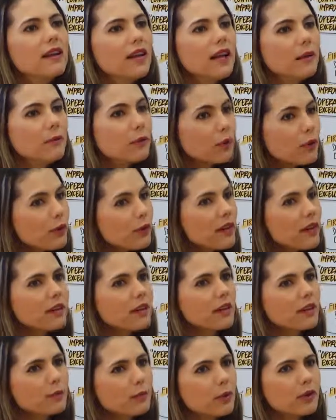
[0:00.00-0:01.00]
improving
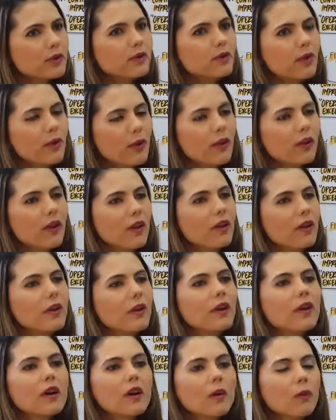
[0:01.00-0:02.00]
their
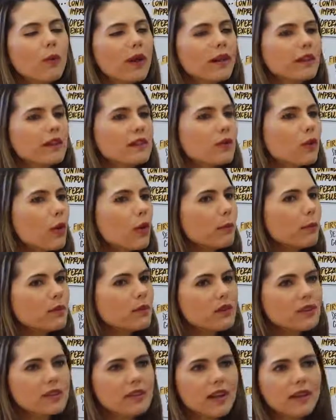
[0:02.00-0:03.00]
portfolio, whether it's corporate
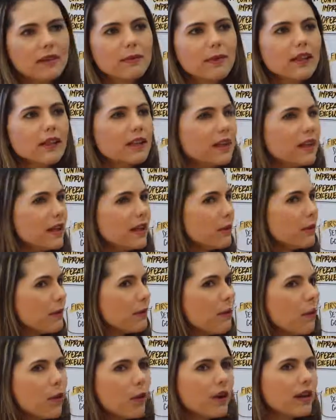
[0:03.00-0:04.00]
sustainability,
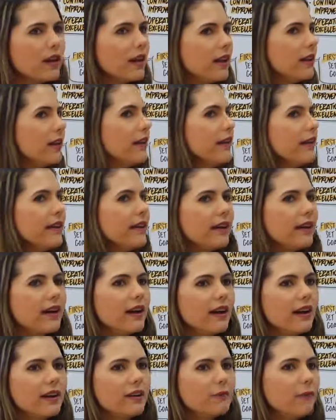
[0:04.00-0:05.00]
reporting,
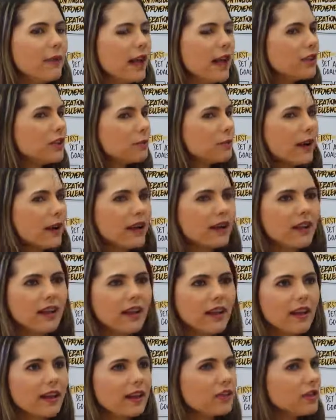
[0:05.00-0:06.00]

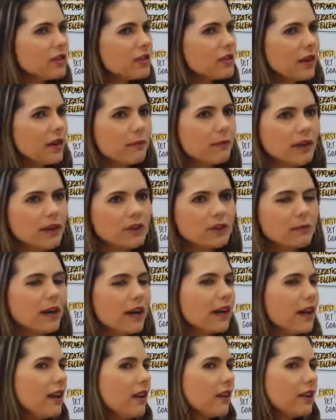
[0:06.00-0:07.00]
benchmarking, Energy Star
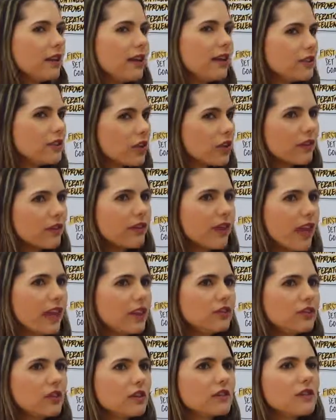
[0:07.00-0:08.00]
benchmarking, or LEED
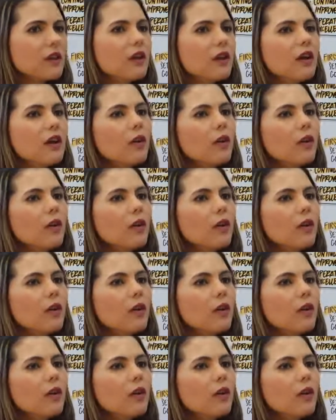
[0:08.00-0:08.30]
certifications.